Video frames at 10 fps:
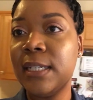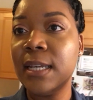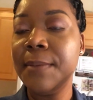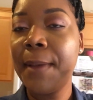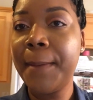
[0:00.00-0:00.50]
I
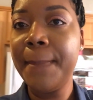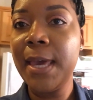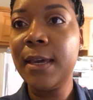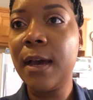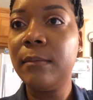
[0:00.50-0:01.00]
did my
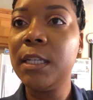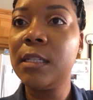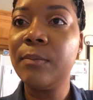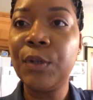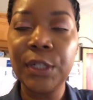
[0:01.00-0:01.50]
makeup
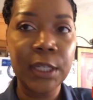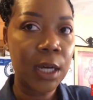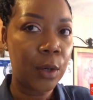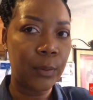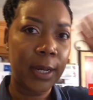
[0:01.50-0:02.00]
this morning
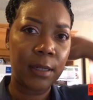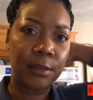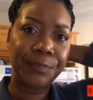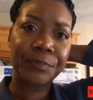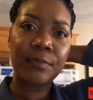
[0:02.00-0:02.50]

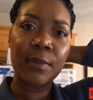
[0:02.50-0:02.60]
around